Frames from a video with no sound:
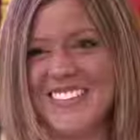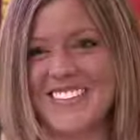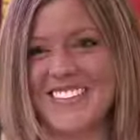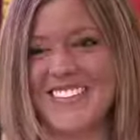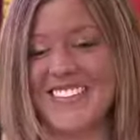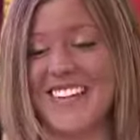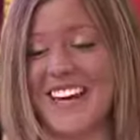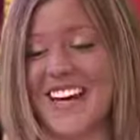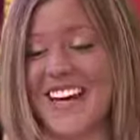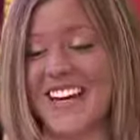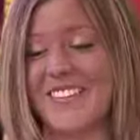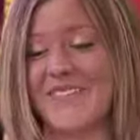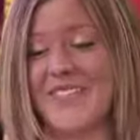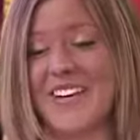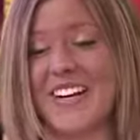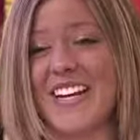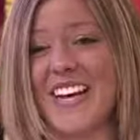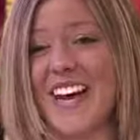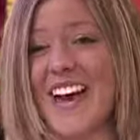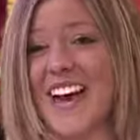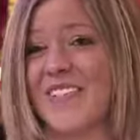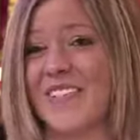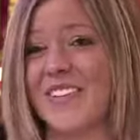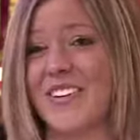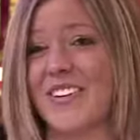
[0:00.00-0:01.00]
Did
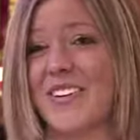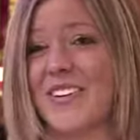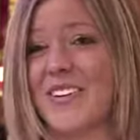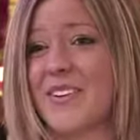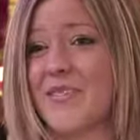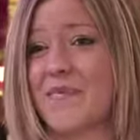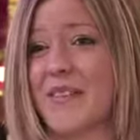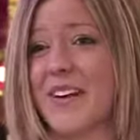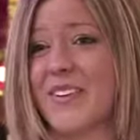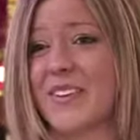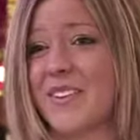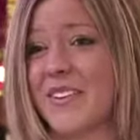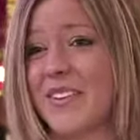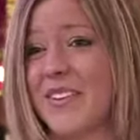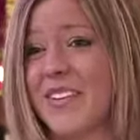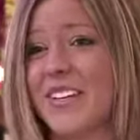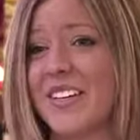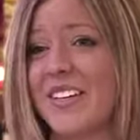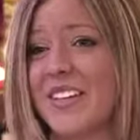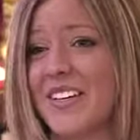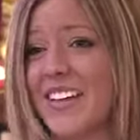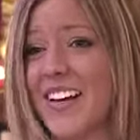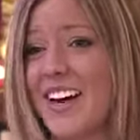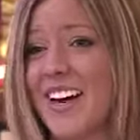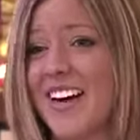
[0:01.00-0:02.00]
anybody ever mess with you
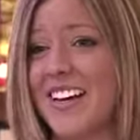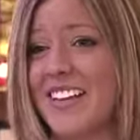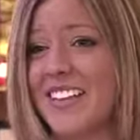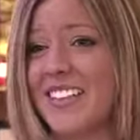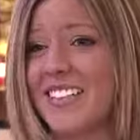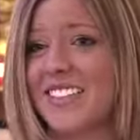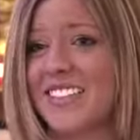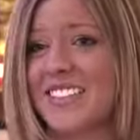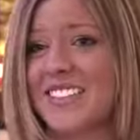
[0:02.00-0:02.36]
at all?